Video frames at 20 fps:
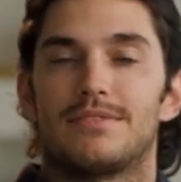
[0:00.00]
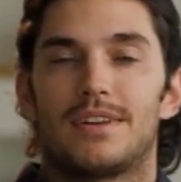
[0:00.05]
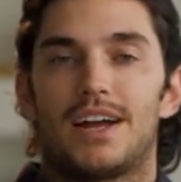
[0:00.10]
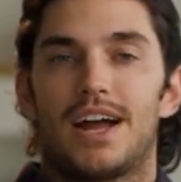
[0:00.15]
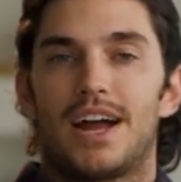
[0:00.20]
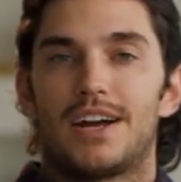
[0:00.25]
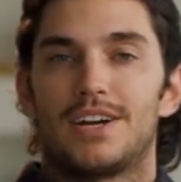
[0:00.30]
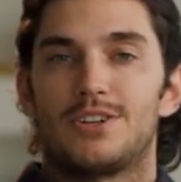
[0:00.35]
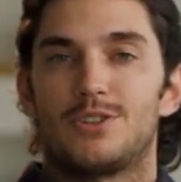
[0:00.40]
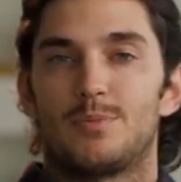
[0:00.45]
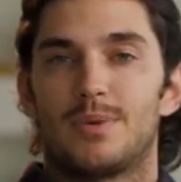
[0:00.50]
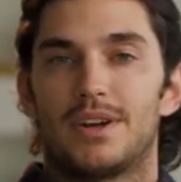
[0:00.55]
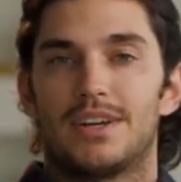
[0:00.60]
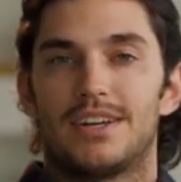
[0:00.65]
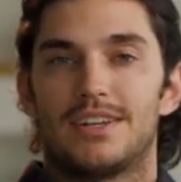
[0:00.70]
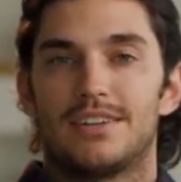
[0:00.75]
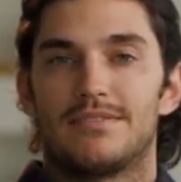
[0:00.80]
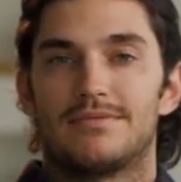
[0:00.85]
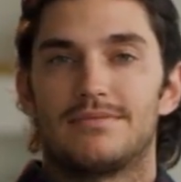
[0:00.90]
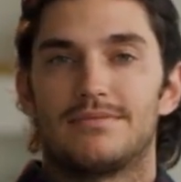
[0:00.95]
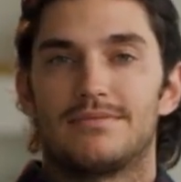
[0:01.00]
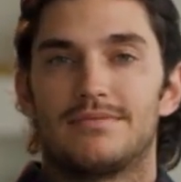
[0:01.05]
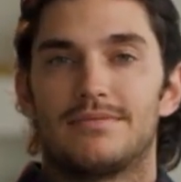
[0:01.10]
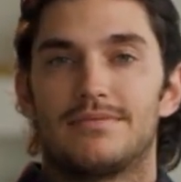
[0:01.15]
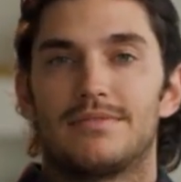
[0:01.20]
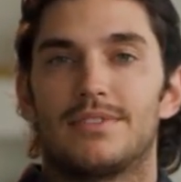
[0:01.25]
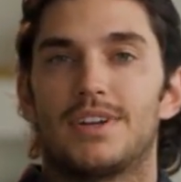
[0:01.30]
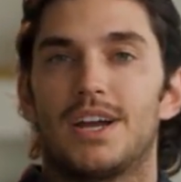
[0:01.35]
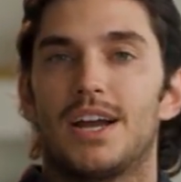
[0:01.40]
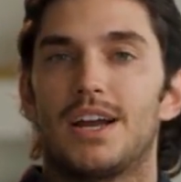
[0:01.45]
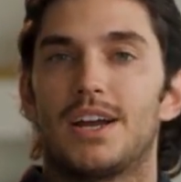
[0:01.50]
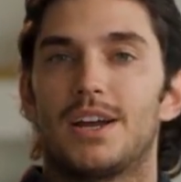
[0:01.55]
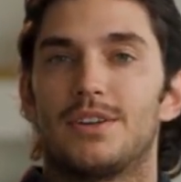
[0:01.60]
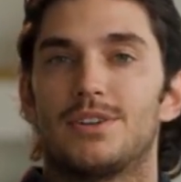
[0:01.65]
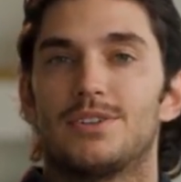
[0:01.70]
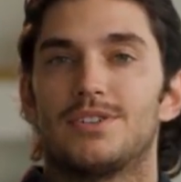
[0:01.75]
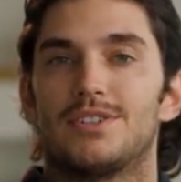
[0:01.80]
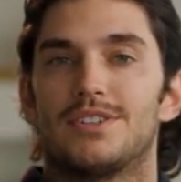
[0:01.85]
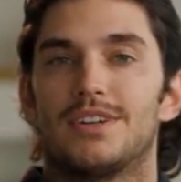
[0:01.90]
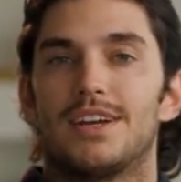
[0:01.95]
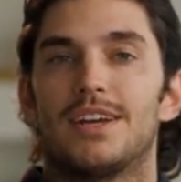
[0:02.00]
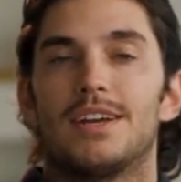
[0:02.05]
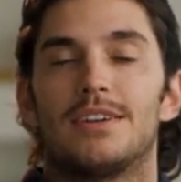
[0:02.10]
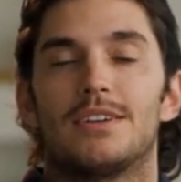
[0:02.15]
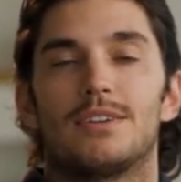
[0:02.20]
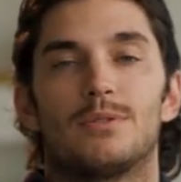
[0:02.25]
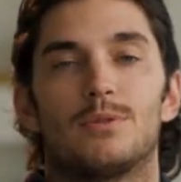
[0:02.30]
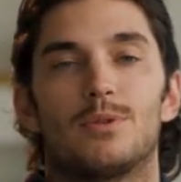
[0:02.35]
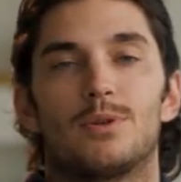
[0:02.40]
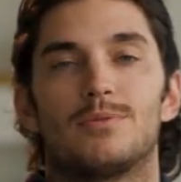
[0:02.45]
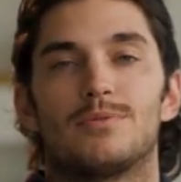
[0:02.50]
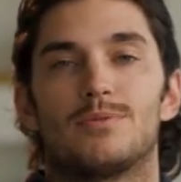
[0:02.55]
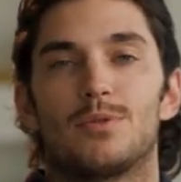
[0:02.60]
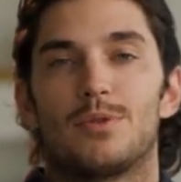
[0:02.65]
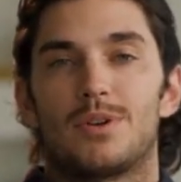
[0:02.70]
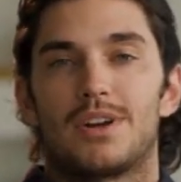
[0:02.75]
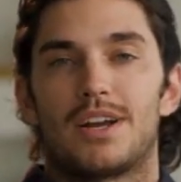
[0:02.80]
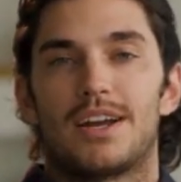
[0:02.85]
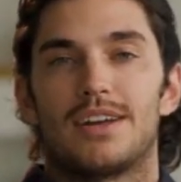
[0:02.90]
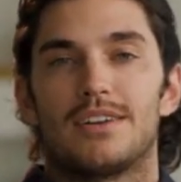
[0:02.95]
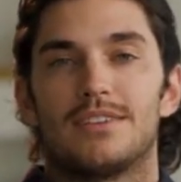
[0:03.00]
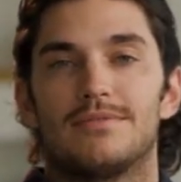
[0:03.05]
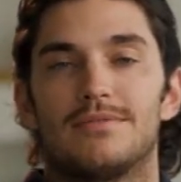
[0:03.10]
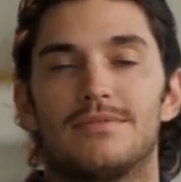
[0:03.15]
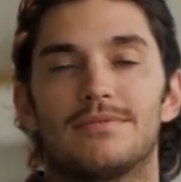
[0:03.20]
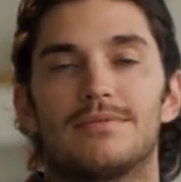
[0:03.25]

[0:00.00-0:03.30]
Hack 20. Dye on your skin or forehead?